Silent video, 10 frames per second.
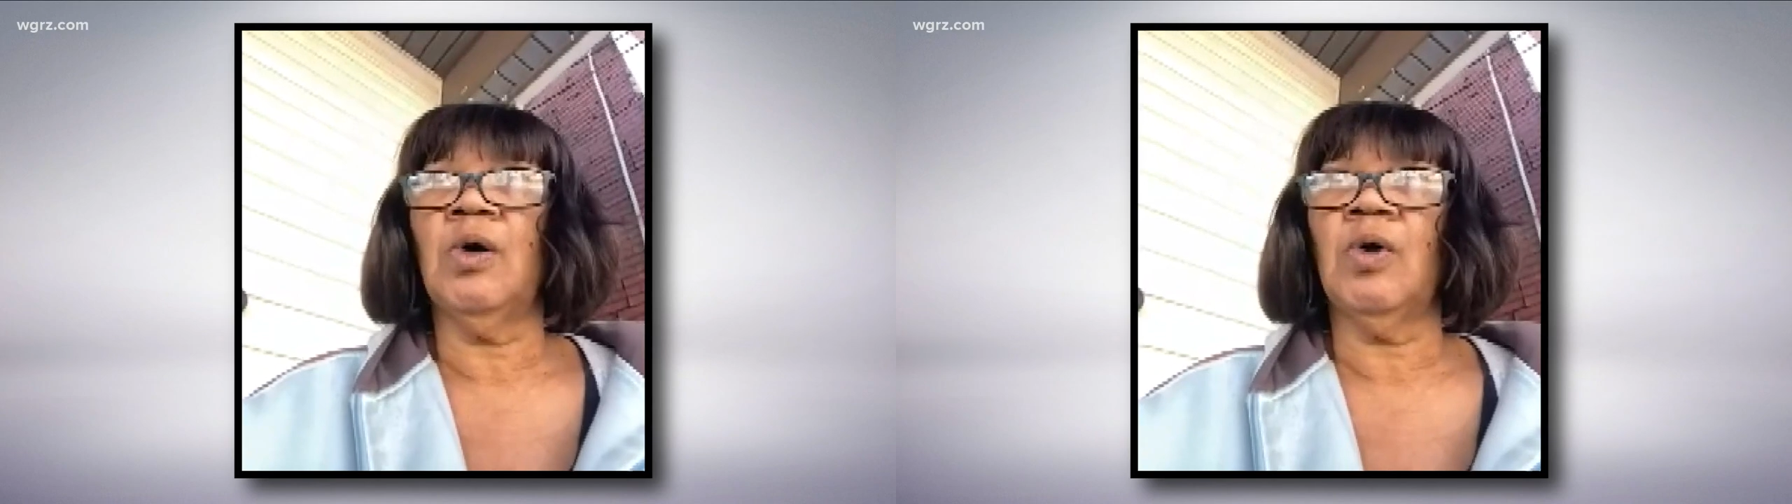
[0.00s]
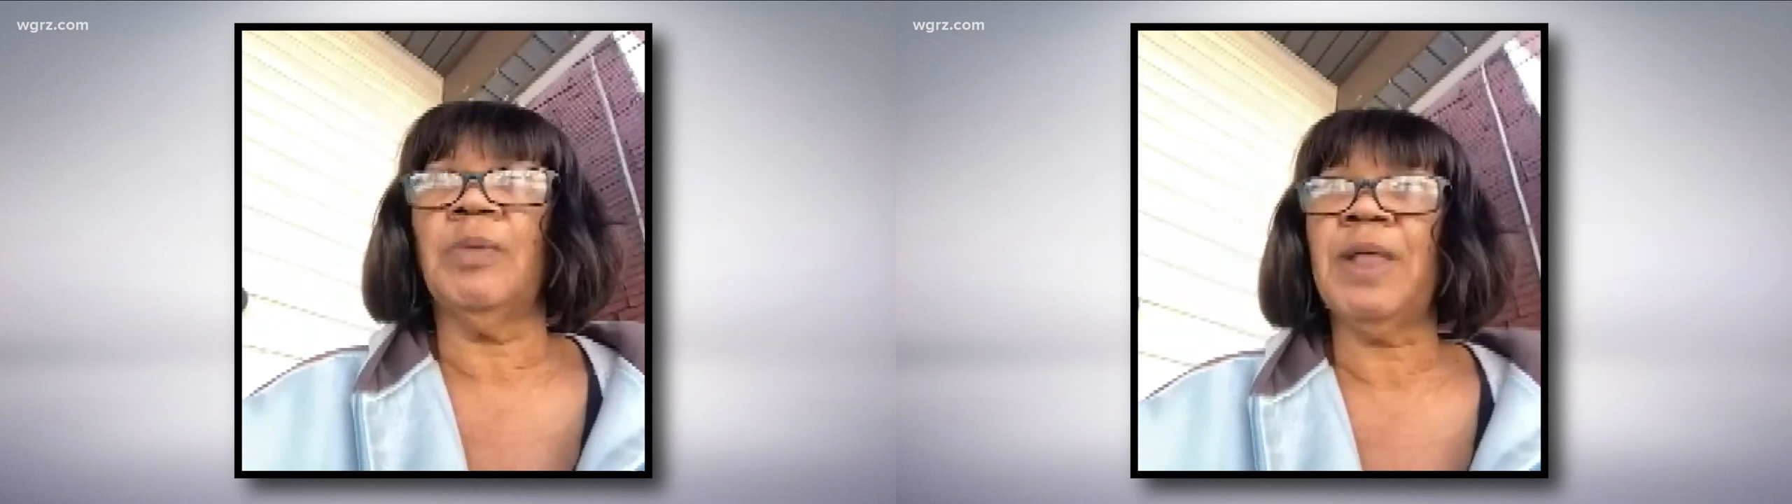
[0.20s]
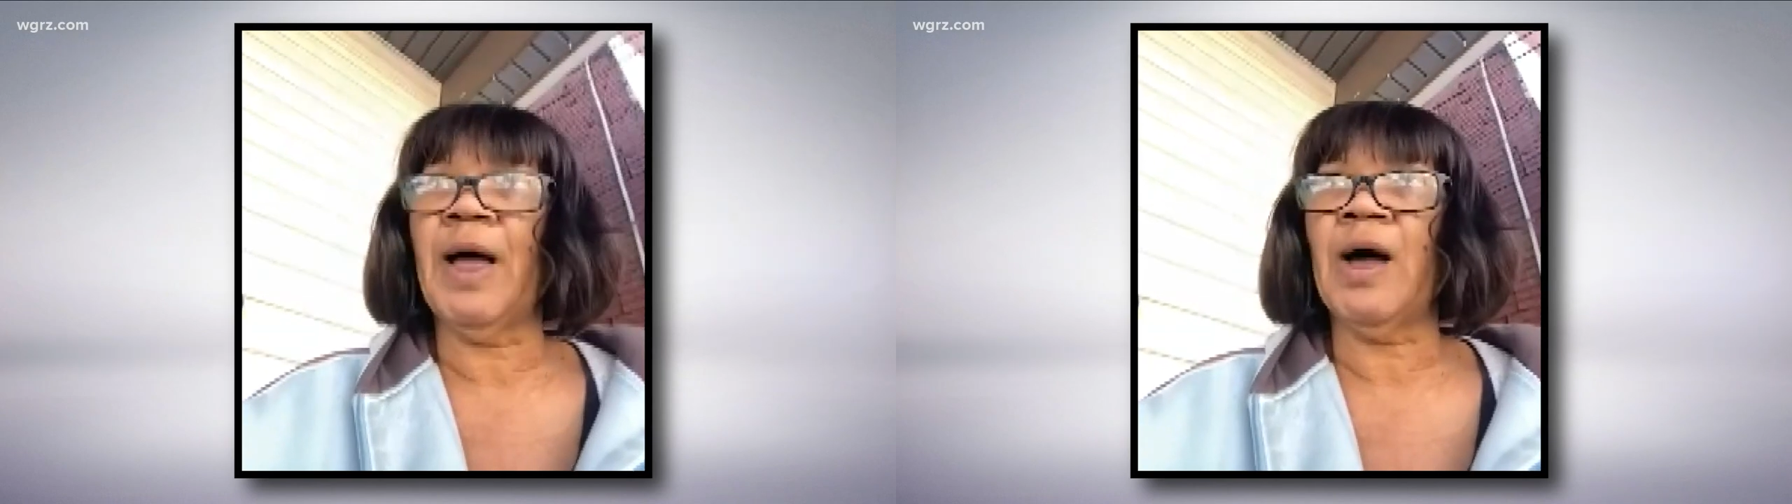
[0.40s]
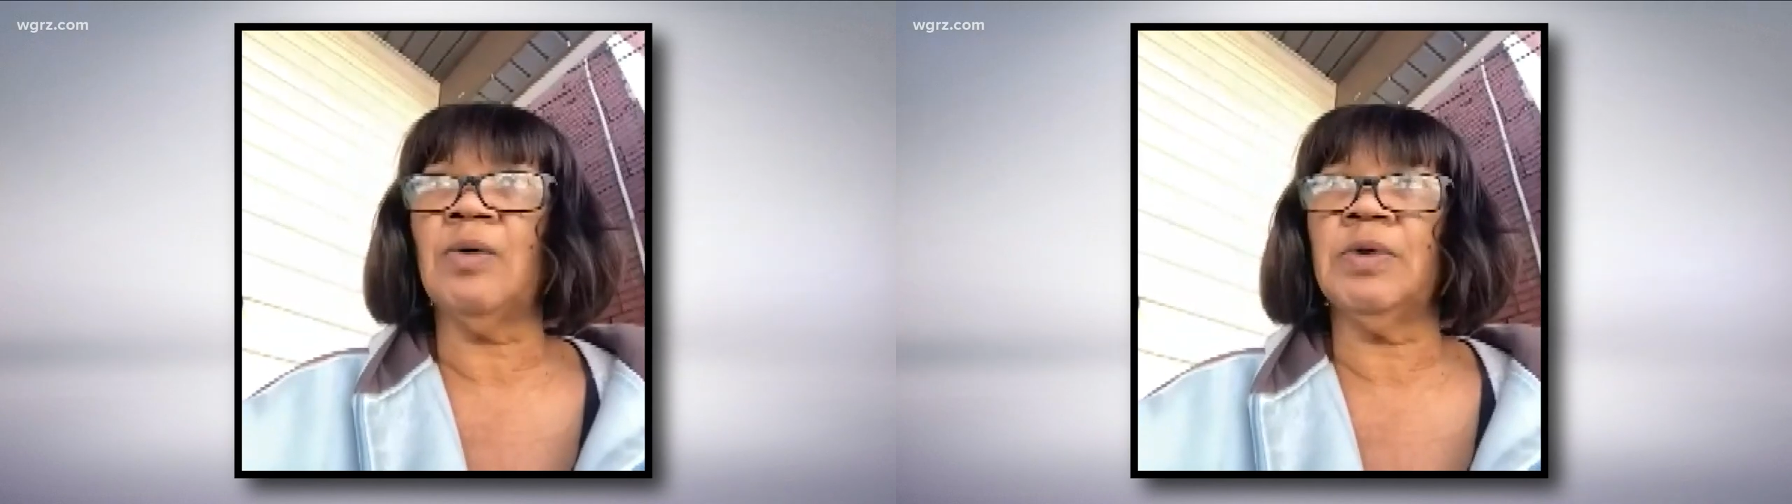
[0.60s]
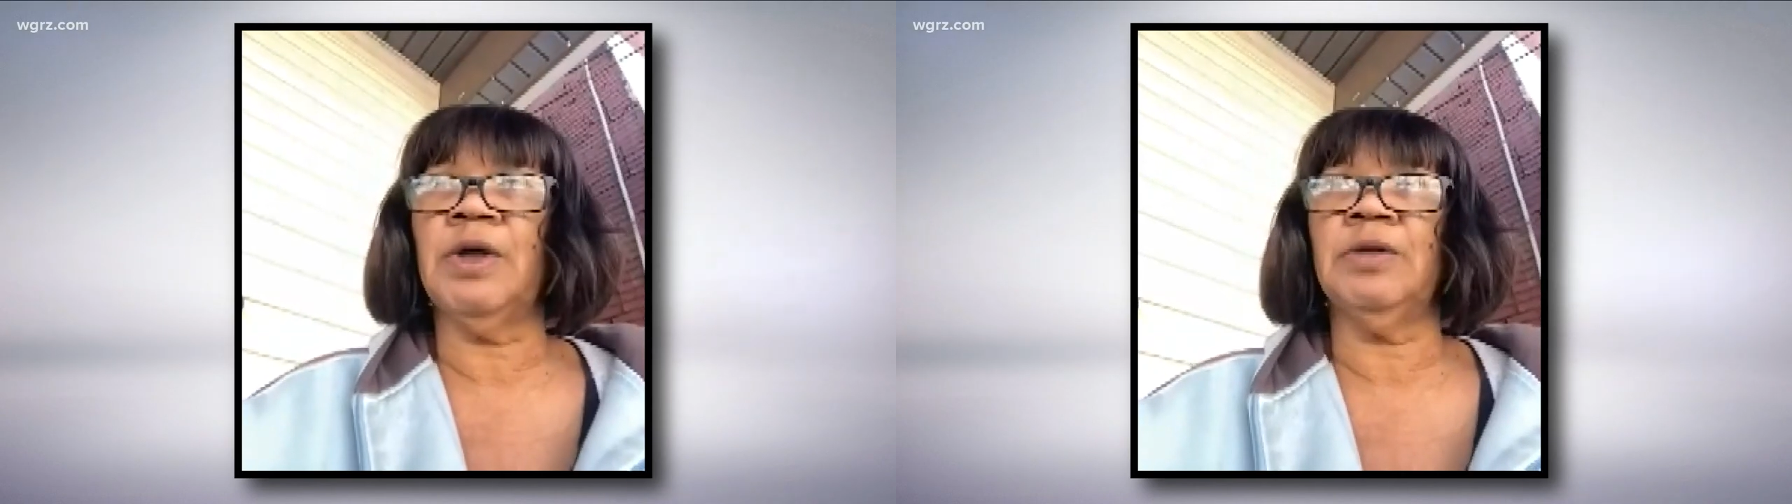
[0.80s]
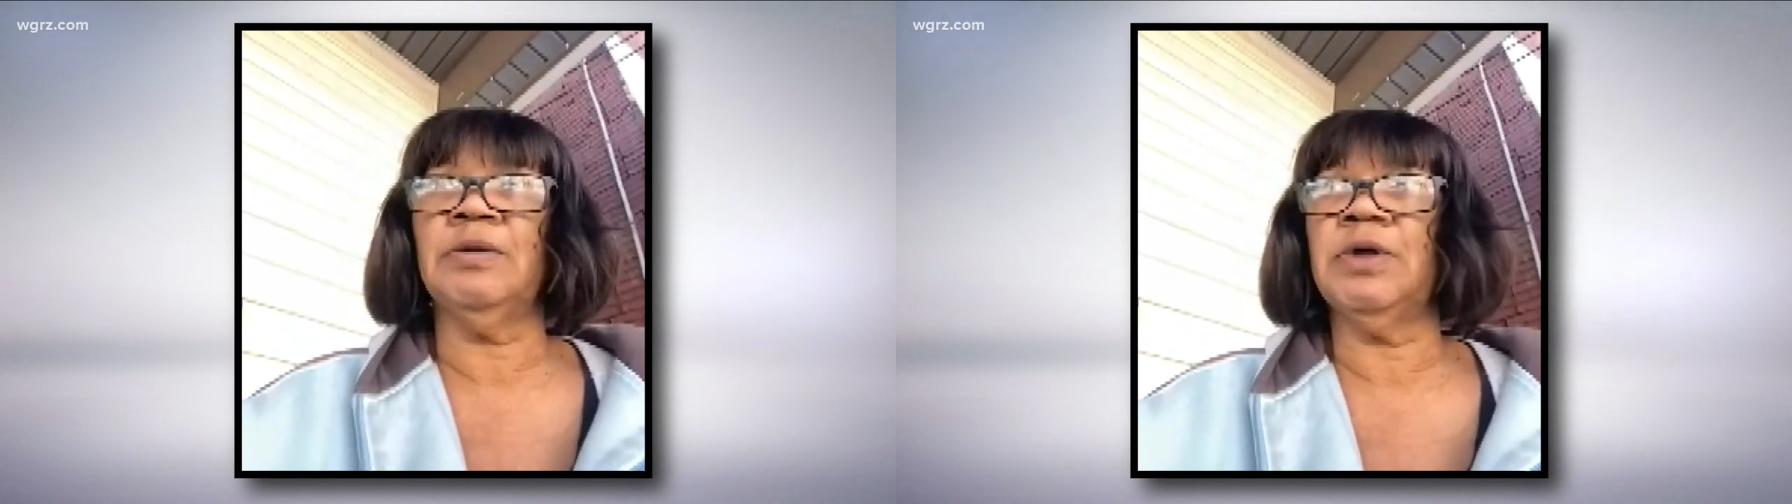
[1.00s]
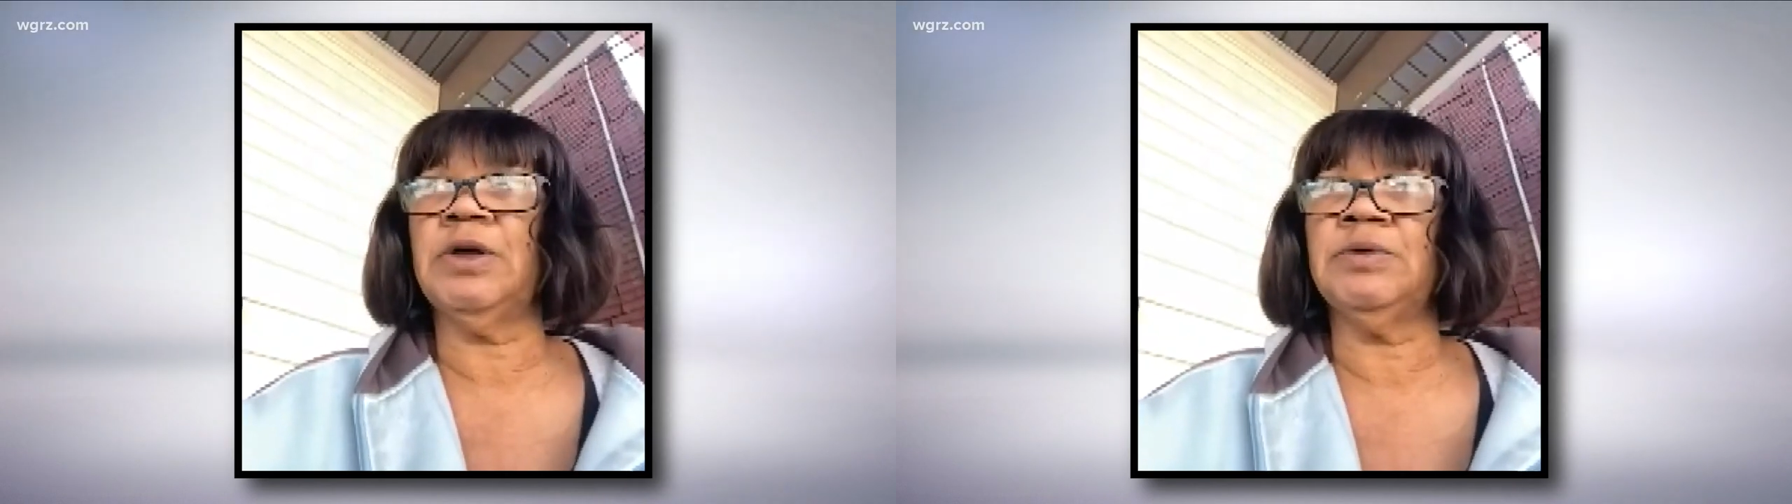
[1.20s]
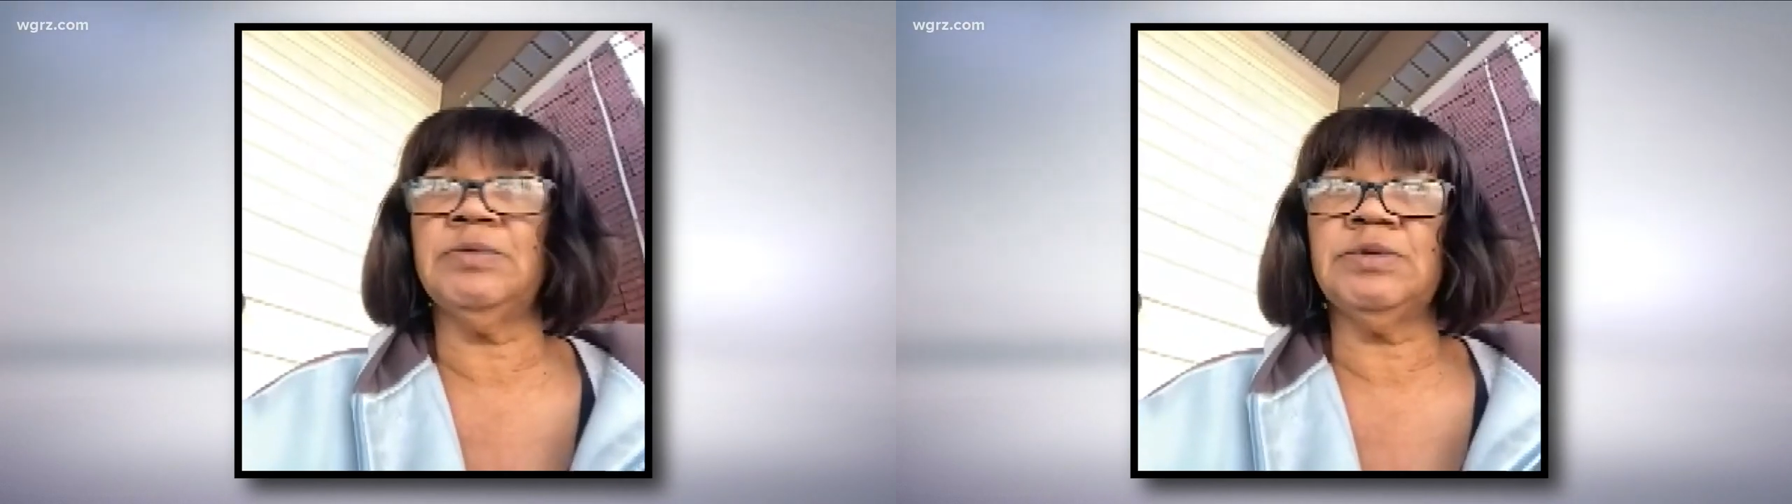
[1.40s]
or plowed, and
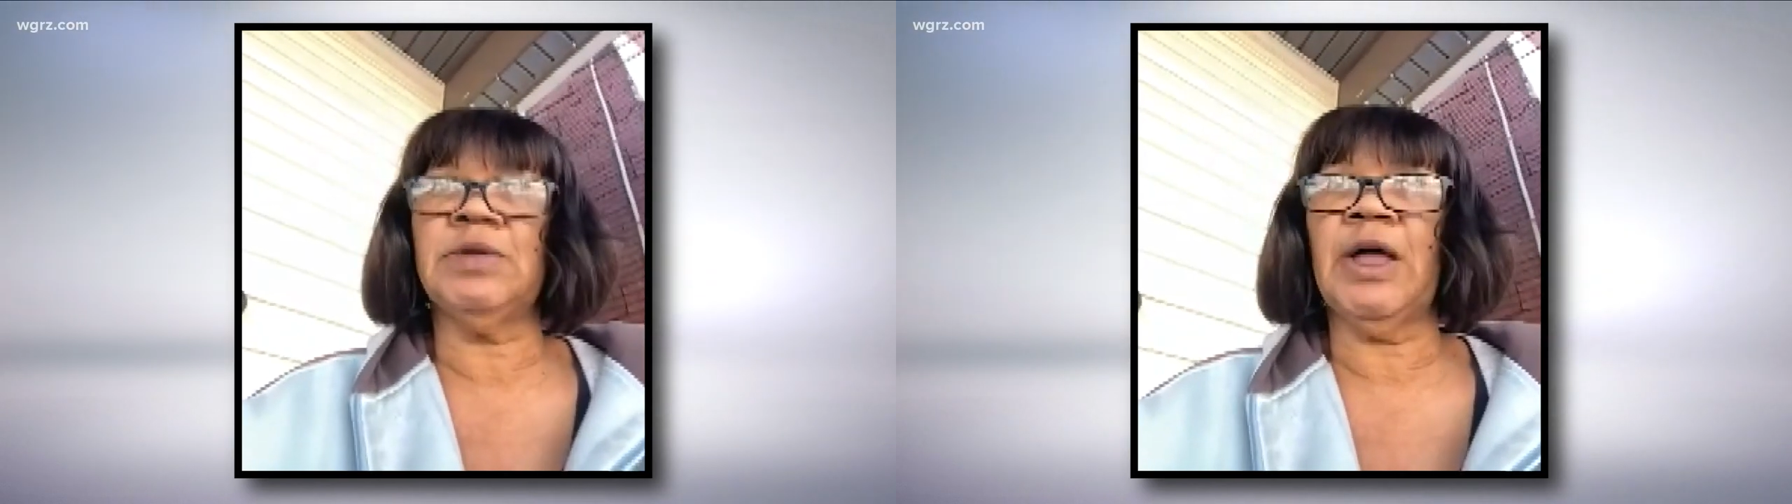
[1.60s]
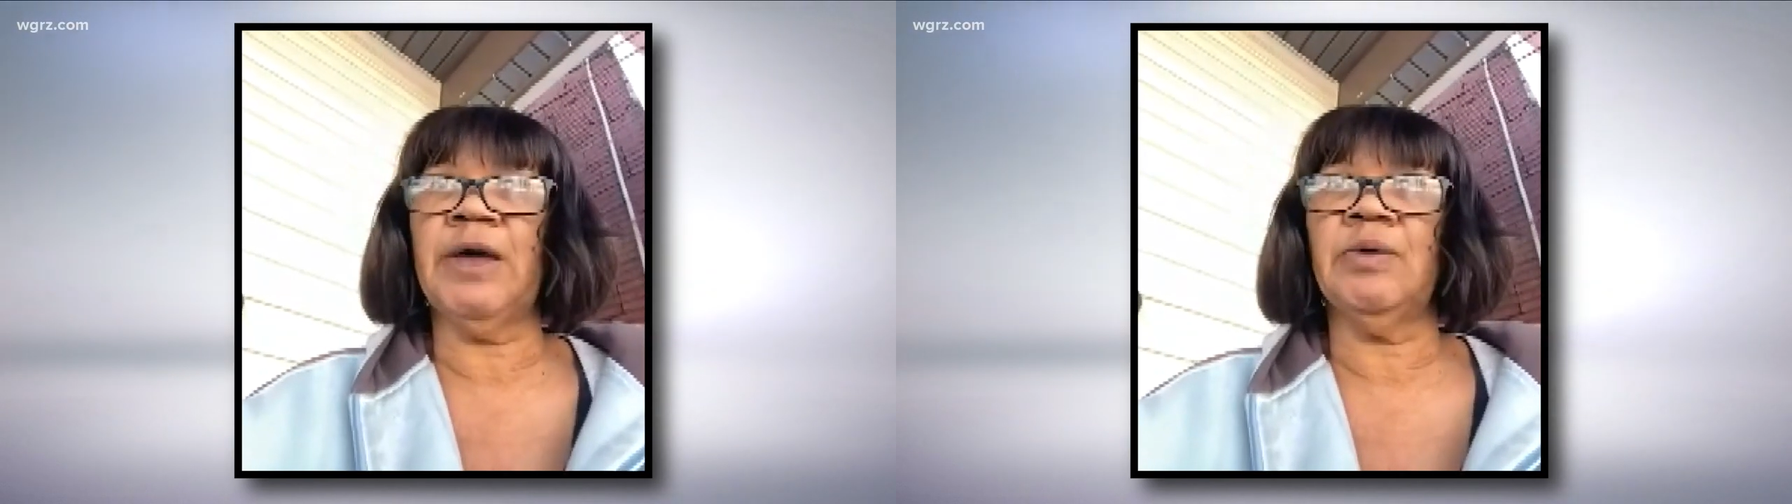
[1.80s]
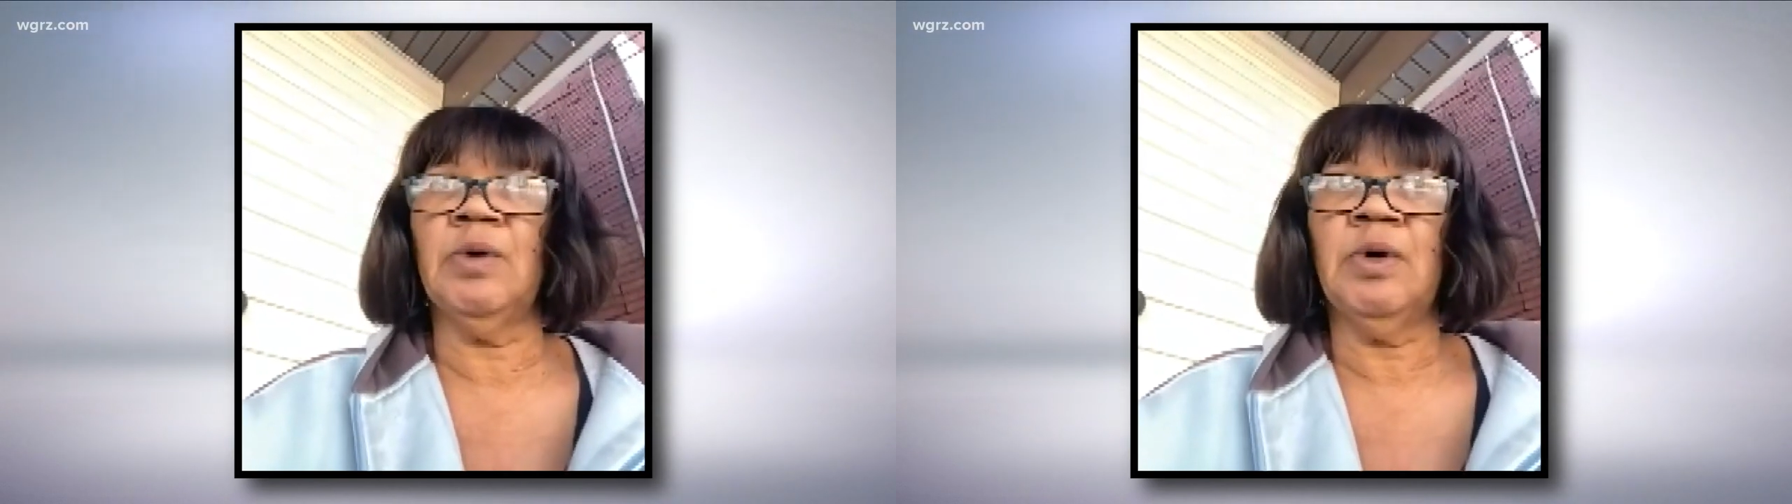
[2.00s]
he's like